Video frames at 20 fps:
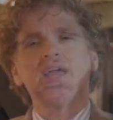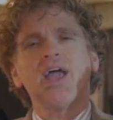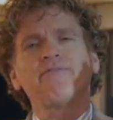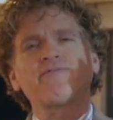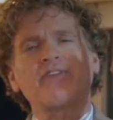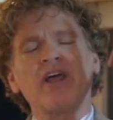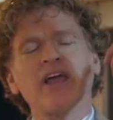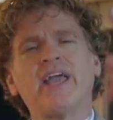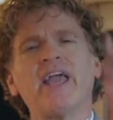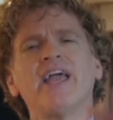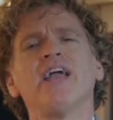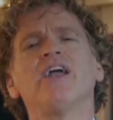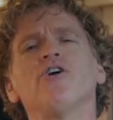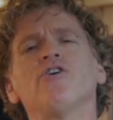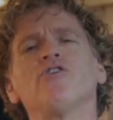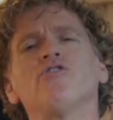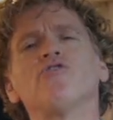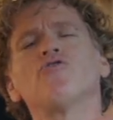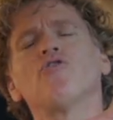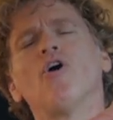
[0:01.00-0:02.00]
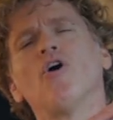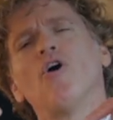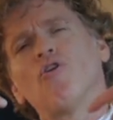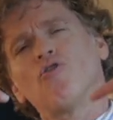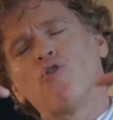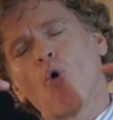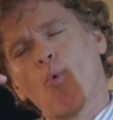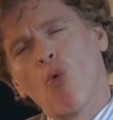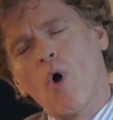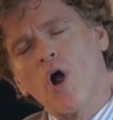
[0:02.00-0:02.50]
you have to hear
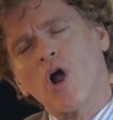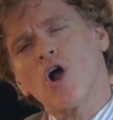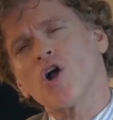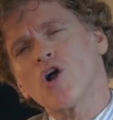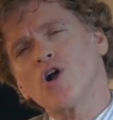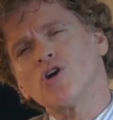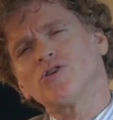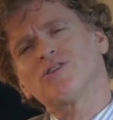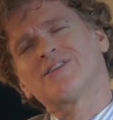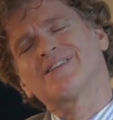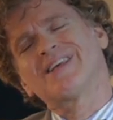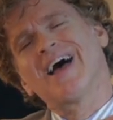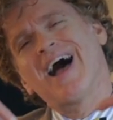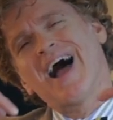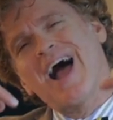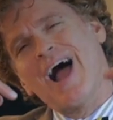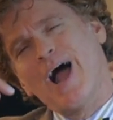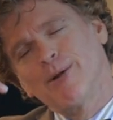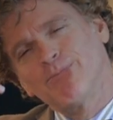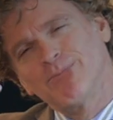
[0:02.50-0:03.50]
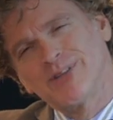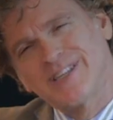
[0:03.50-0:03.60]
the words I'm